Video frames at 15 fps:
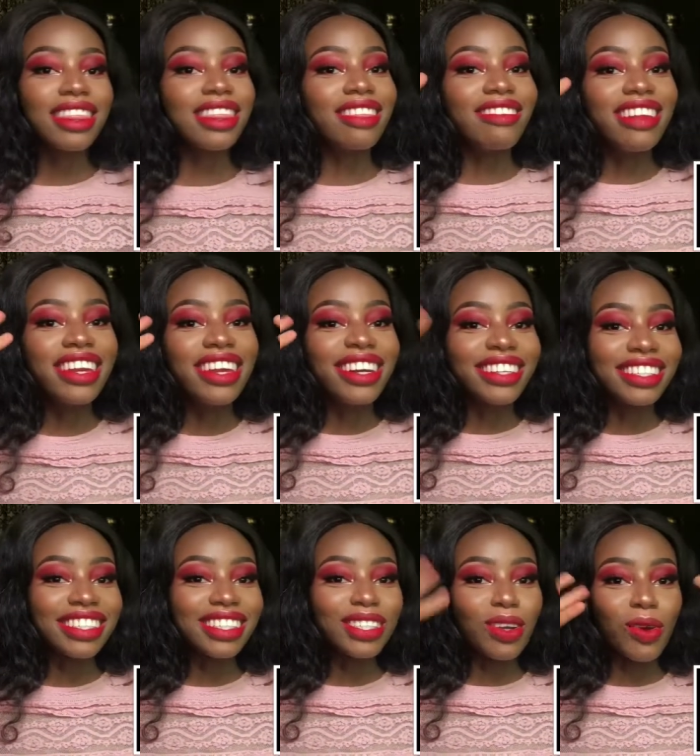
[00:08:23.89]
3
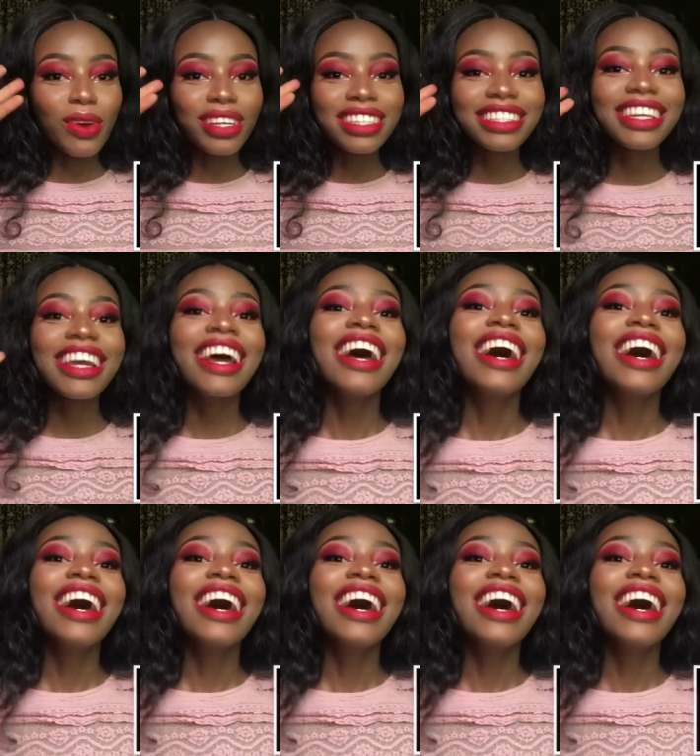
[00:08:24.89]
underscores.